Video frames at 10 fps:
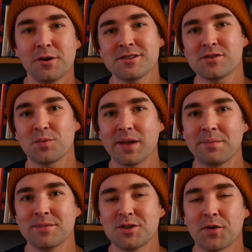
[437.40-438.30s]
or
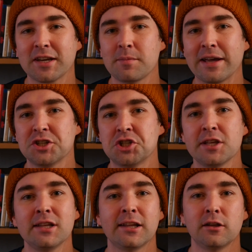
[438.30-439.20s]
Swim, directed by
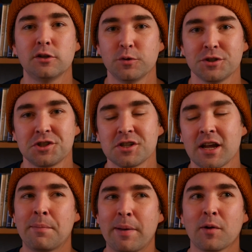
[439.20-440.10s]
Gilles Lelouch,
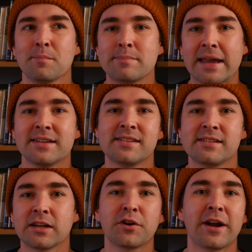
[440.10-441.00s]
about a men's
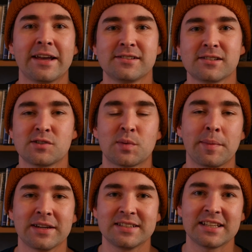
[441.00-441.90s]
synchronized
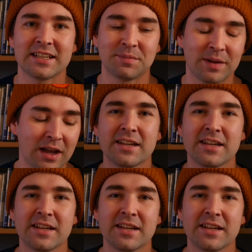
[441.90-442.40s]
swimming team.